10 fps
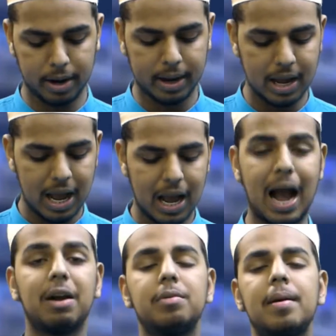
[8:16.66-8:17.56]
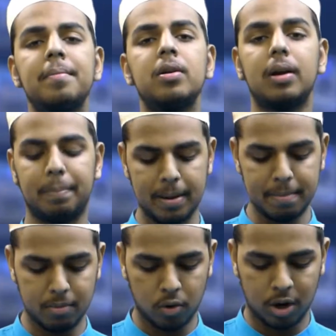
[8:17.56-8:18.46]
break, I remember a
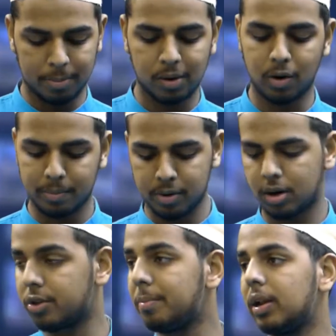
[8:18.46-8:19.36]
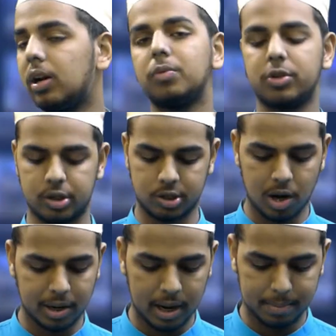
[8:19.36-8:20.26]
bit more about what Brother Milad was just
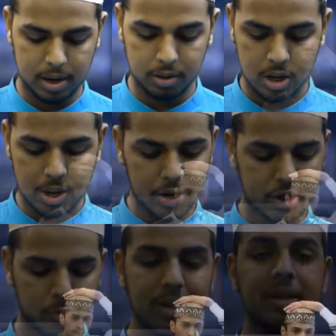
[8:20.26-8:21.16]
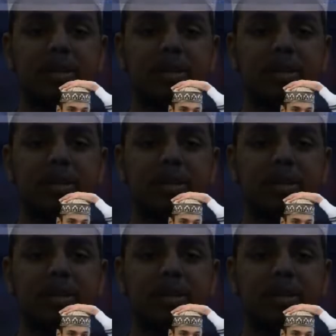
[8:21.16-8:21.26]
talking about. So when